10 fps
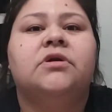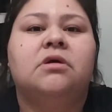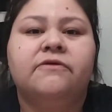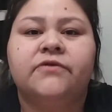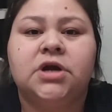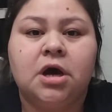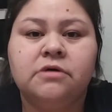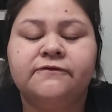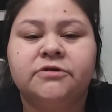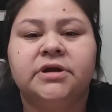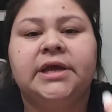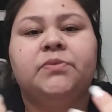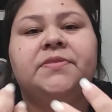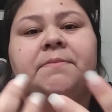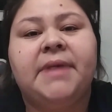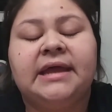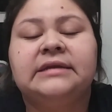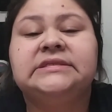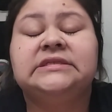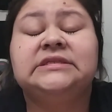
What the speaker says: And when the man